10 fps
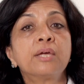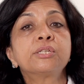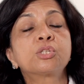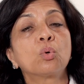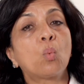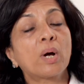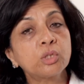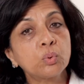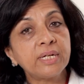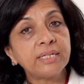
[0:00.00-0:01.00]
So what
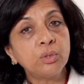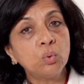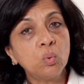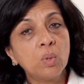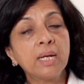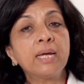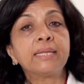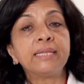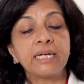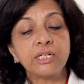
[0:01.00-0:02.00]
do?
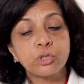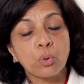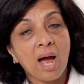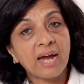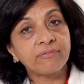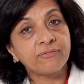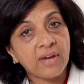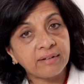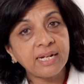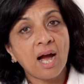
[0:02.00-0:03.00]
They try
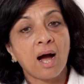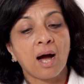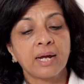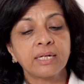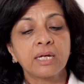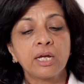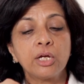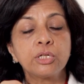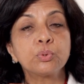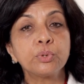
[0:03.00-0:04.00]
very hard
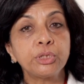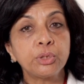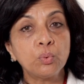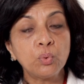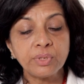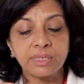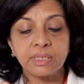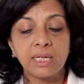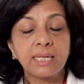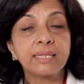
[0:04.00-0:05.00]
to use
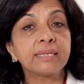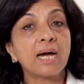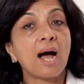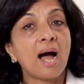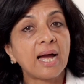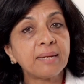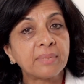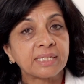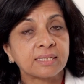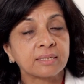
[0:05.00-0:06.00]
the eye
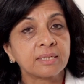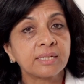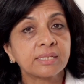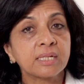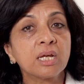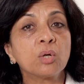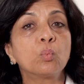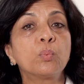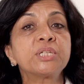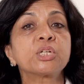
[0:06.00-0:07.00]
muscles
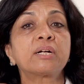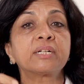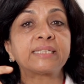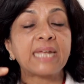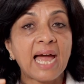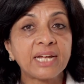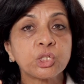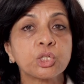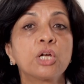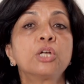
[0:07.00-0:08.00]
which are
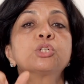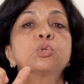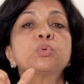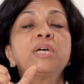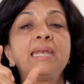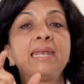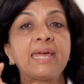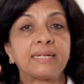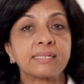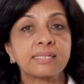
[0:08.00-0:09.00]
attached to the
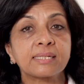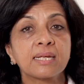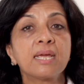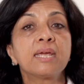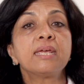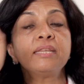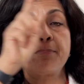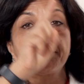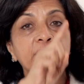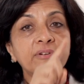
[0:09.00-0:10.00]
lens. In the
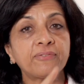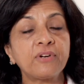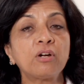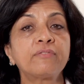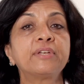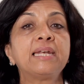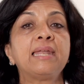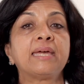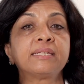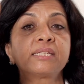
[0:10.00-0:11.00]
periphery of the
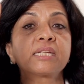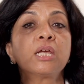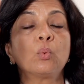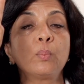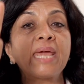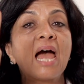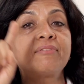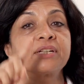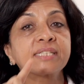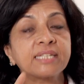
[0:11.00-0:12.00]
lens, we have
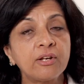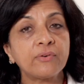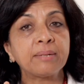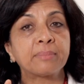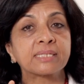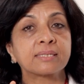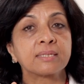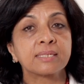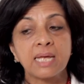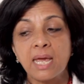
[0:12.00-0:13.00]
our ciliary
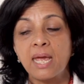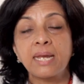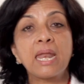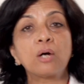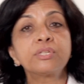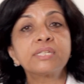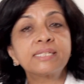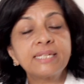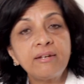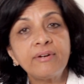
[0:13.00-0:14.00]
muscles. Now the
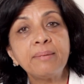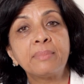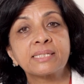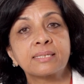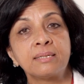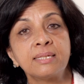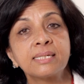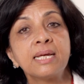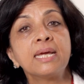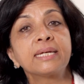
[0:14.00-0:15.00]
ciliary muscles
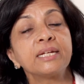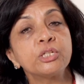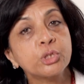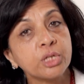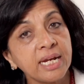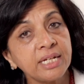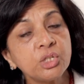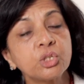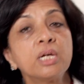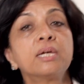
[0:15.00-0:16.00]
can
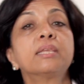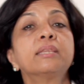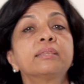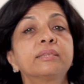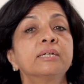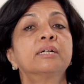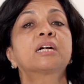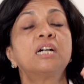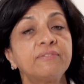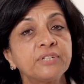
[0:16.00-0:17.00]
change the
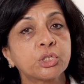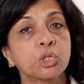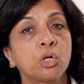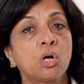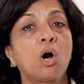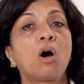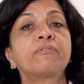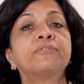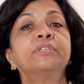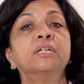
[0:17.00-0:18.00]
curvature
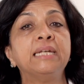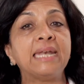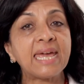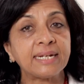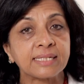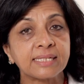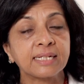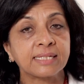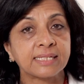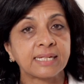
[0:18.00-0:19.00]
of the lens
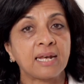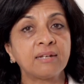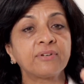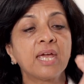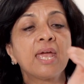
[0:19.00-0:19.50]
itself